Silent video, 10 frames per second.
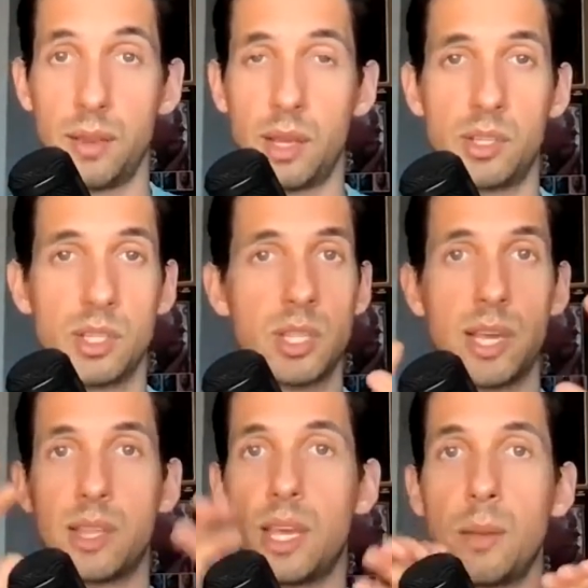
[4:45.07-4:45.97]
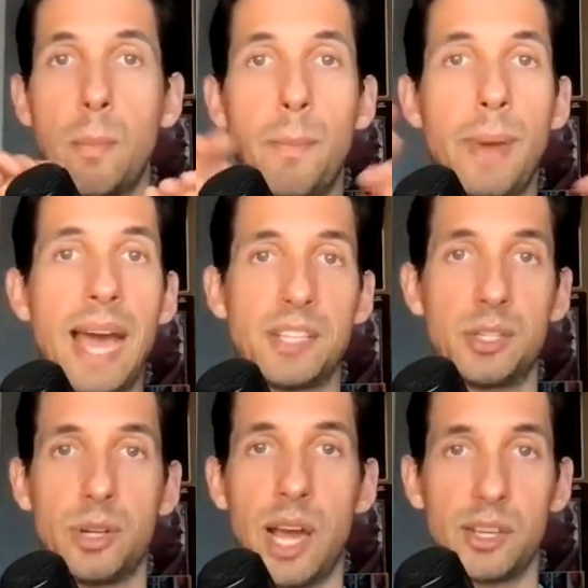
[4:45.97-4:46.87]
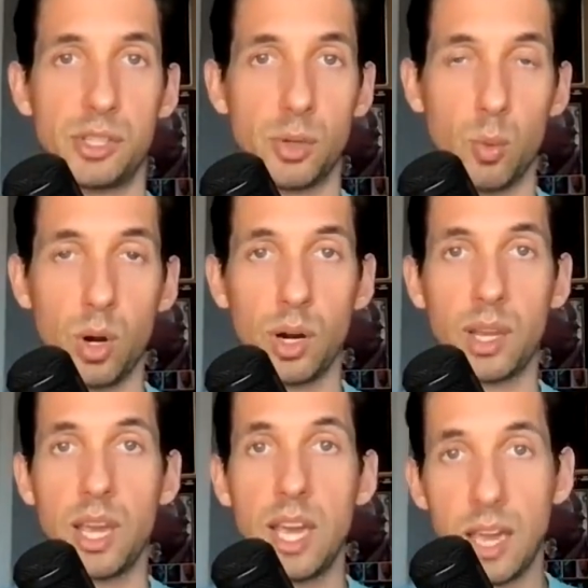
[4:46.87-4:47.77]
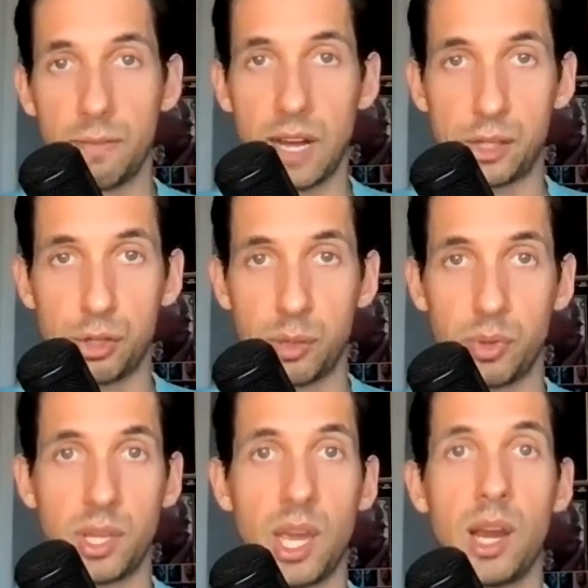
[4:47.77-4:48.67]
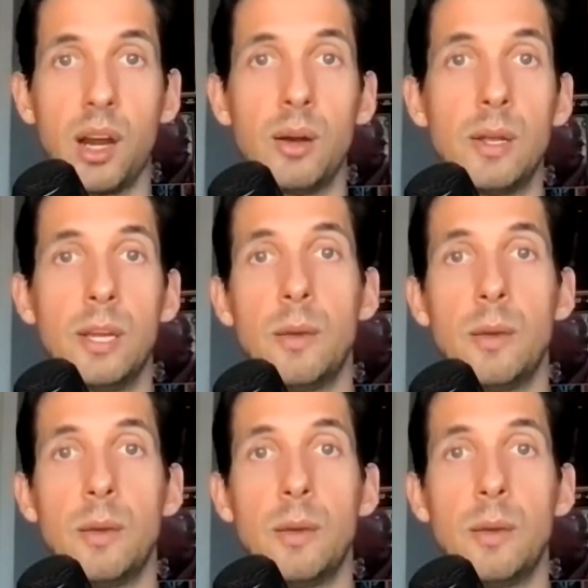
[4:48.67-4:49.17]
And it just like they can bastardize your work if not treated with care,